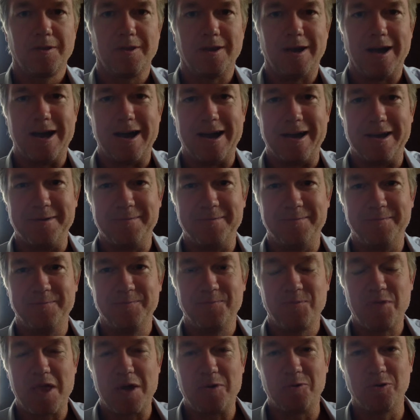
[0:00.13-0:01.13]
Hi,
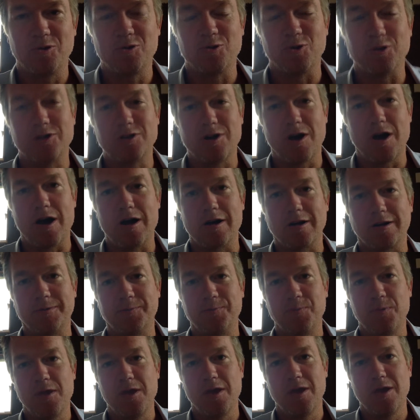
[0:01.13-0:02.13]
I want to do a talk
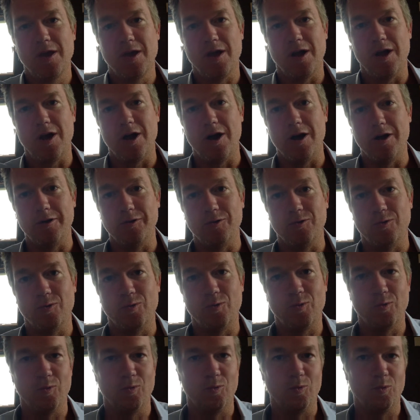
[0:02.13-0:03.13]
on
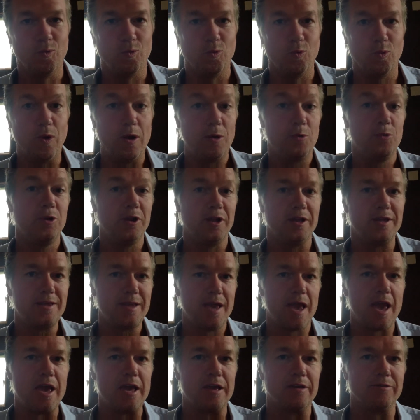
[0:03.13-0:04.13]
what will it
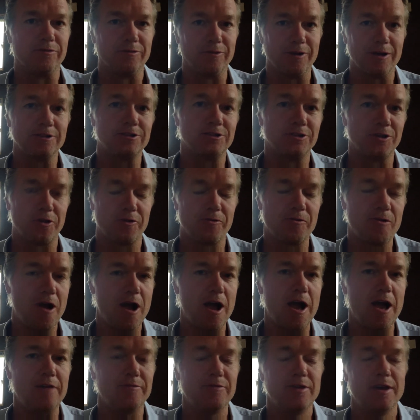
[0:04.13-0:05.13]
take for us to
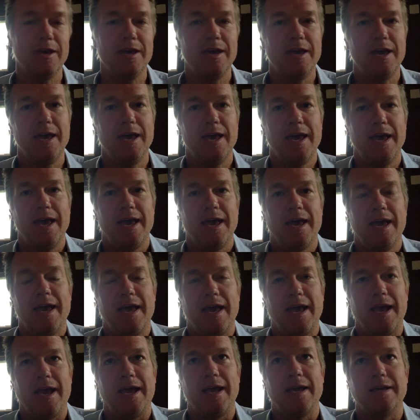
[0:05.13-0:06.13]
thrive.
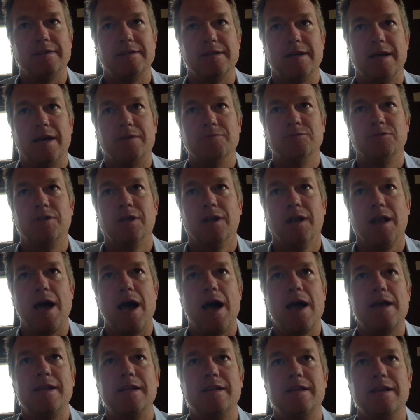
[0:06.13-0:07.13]
And I was
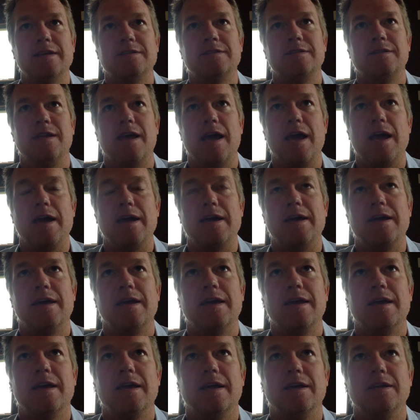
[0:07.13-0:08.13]
delighted yesterday
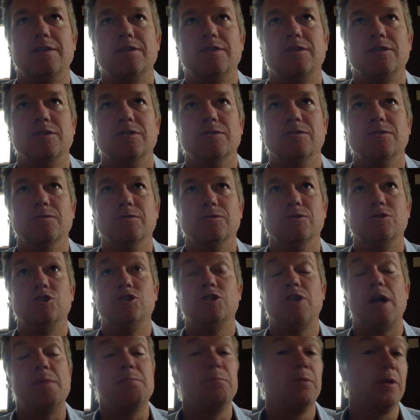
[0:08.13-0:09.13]
to
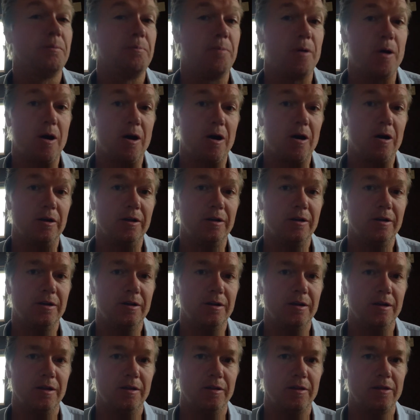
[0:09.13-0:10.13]
stumble upon
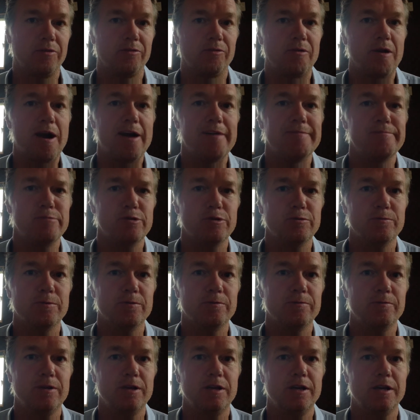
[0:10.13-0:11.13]
the Thrive
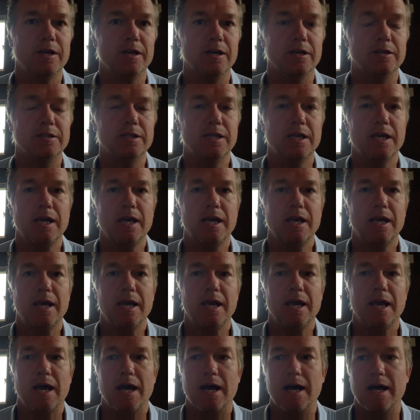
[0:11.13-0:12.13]
Movement video.
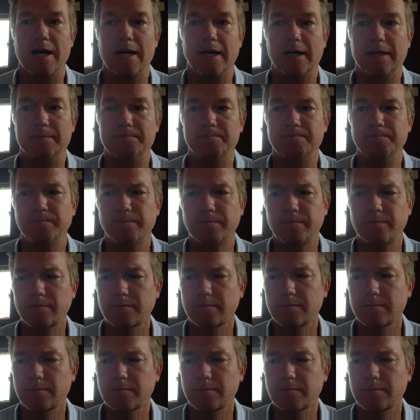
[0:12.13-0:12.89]
Um,